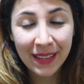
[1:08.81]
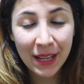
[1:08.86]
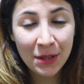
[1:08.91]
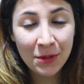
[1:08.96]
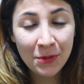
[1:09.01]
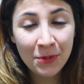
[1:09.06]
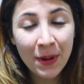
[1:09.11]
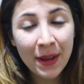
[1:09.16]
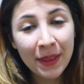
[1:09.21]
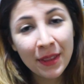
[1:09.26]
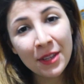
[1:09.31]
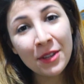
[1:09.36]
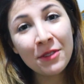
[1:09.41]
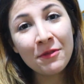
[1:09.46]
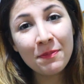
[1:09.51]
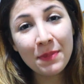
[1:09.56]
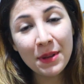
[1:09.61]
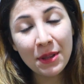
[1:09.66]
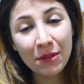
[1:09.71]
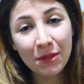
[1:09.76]
And whether
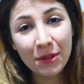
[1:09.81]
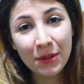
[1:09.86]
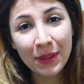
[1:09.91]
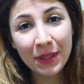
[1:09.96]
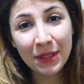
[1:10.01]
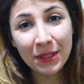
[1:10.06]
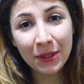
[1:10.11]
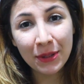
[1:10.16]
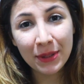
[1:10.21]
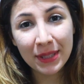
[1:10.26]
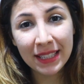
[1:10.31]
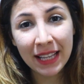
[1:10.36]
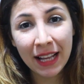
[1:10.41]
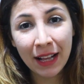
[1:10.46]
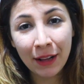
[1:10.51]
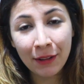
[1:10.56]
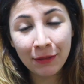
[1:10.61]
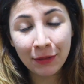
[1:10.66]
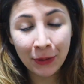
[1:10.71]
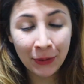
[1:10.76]
you've been through this
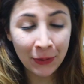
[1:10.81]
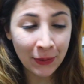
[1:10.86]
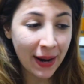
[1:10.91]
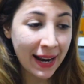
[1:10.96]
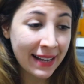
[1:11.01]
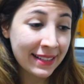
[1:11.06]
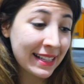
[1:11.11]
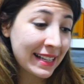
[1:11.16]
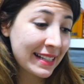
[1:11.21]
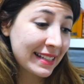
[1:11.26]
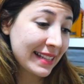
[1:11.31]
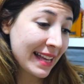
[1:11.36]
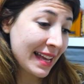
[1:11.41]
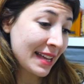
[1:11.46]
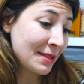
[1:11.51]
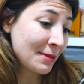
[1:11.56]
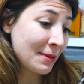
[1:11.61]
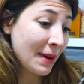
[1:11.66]
yourself, or as I said,